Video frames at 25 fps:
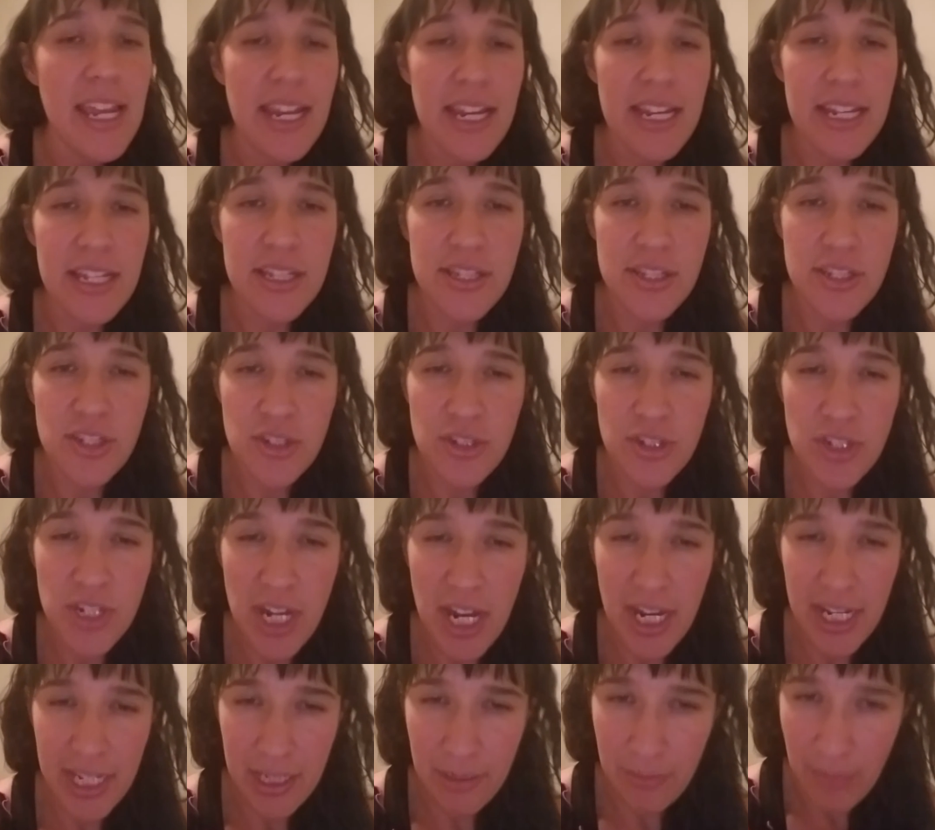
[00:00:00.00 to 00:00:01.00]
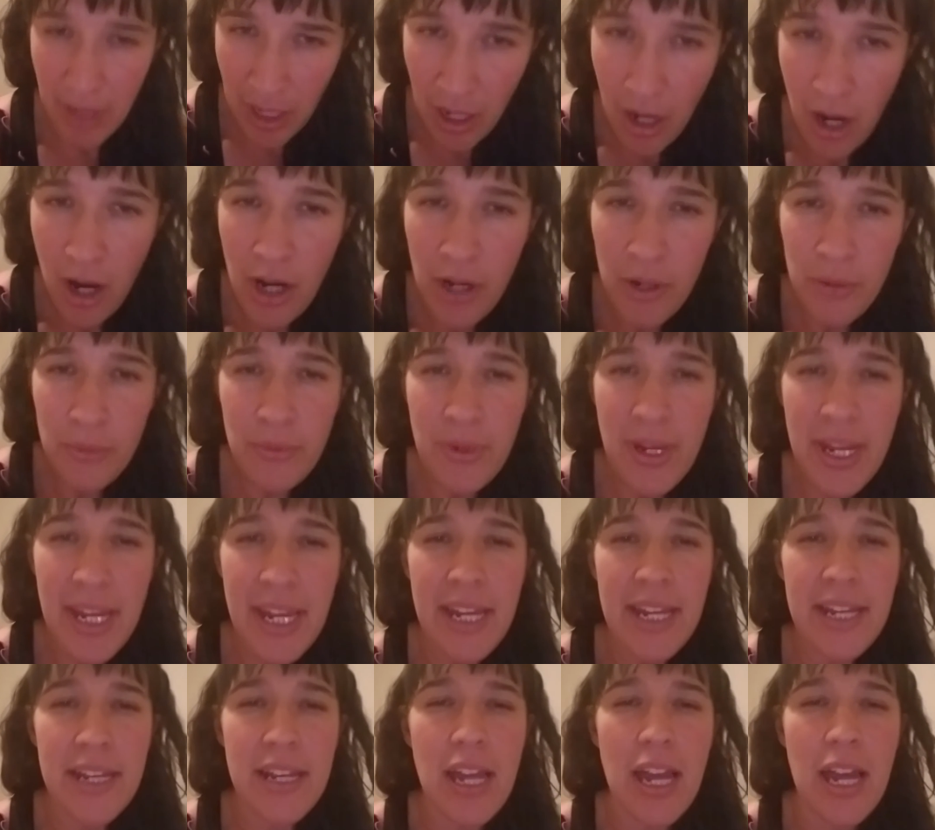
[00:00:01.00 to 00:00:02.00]
it's checking my heart
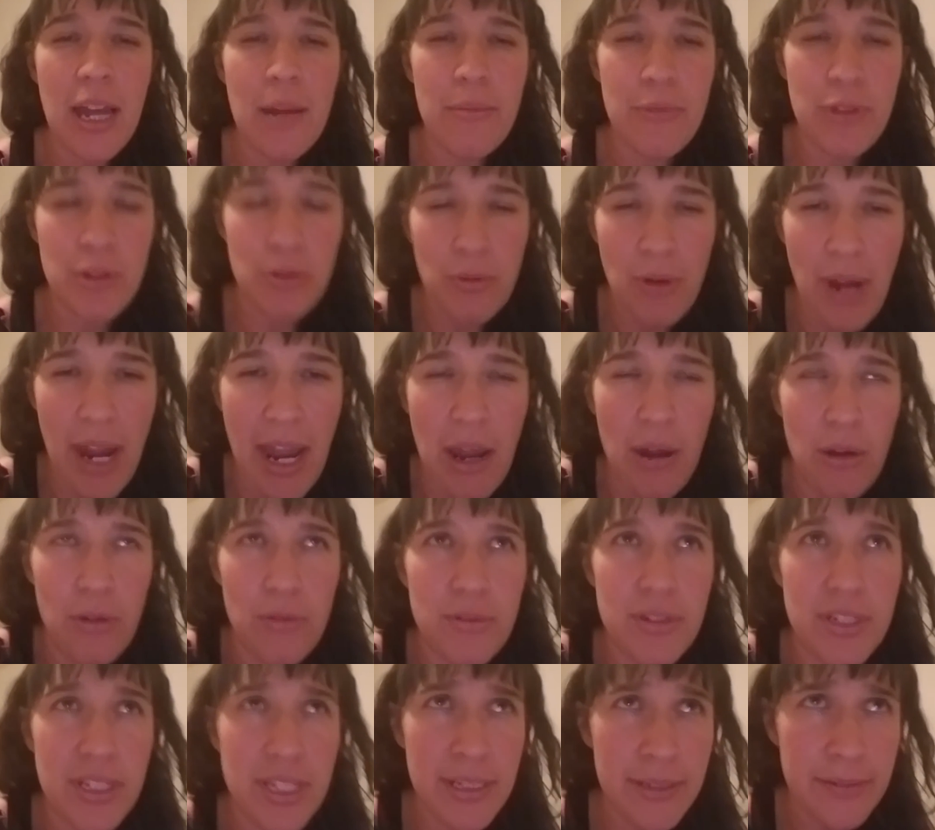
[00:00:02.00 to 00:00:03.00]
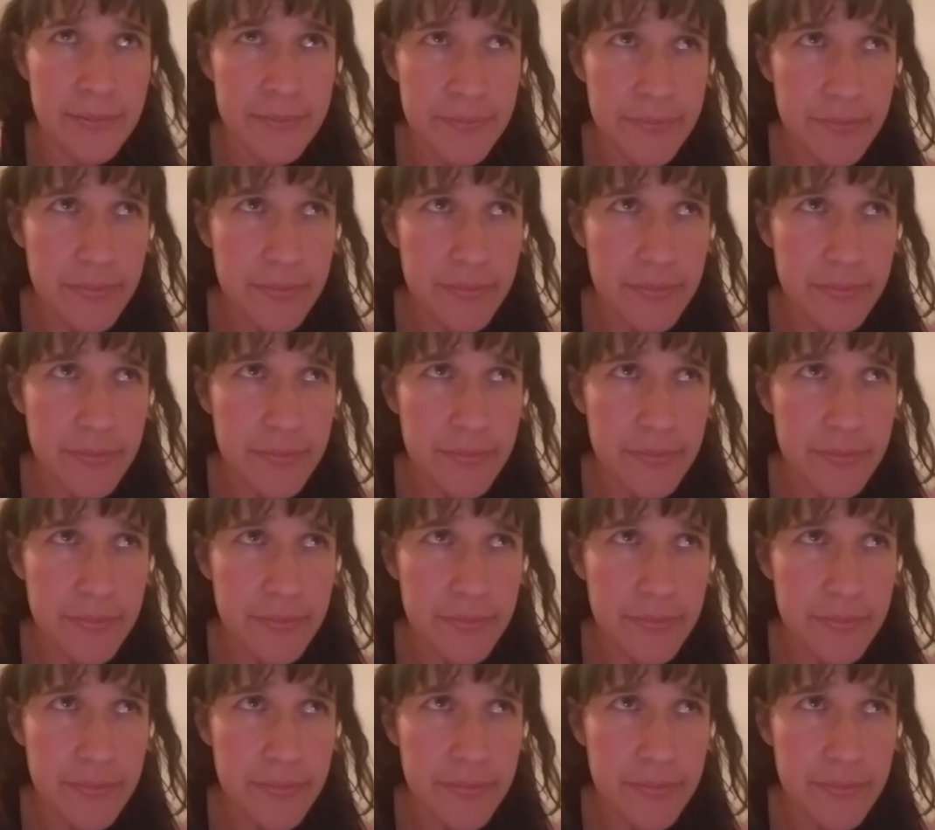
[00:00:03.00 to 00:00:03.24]
rate throughout